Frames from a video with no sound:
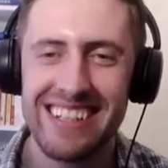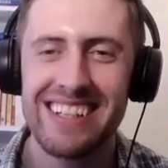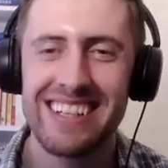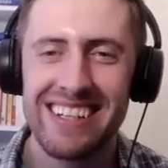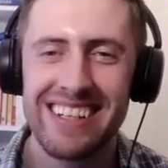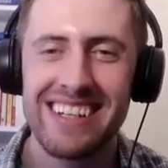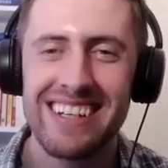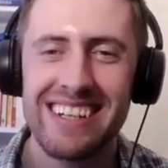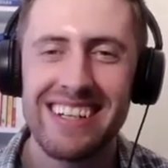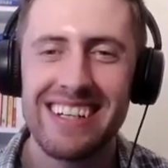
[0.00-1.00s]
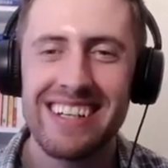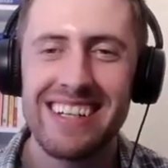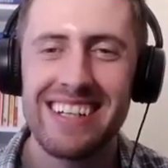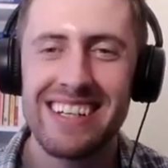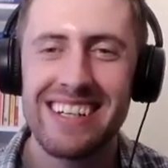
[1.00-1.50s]

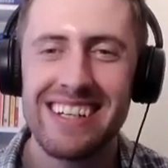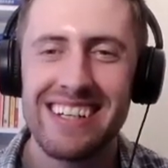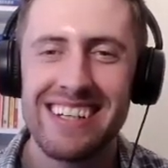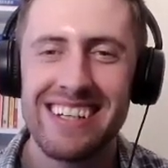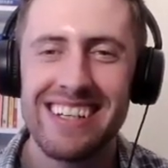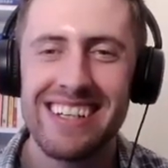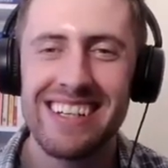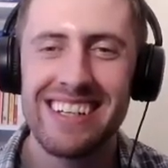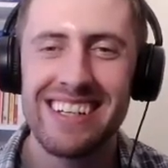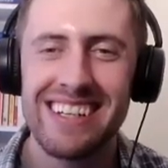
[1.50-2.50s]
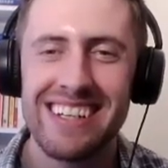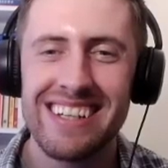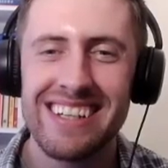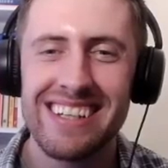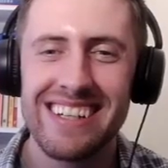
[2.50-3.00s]

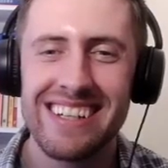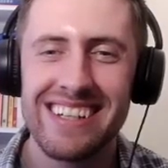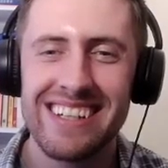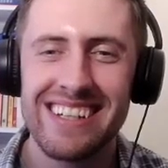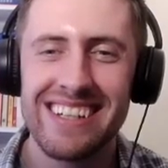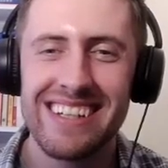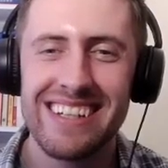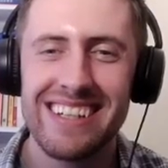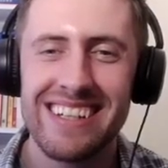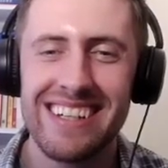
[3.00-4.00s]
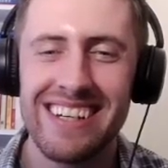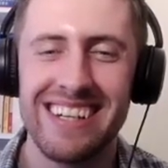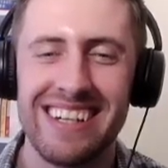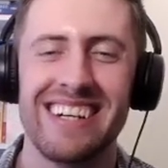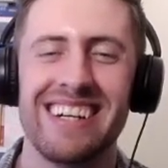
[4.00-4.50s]

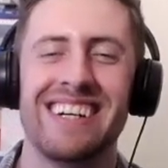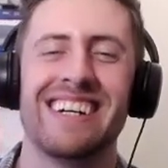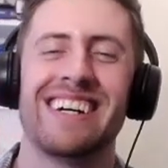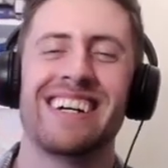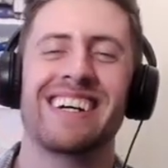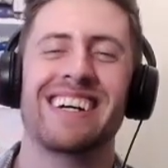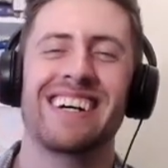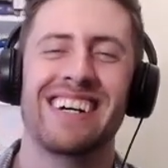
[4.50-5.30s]
[no speech]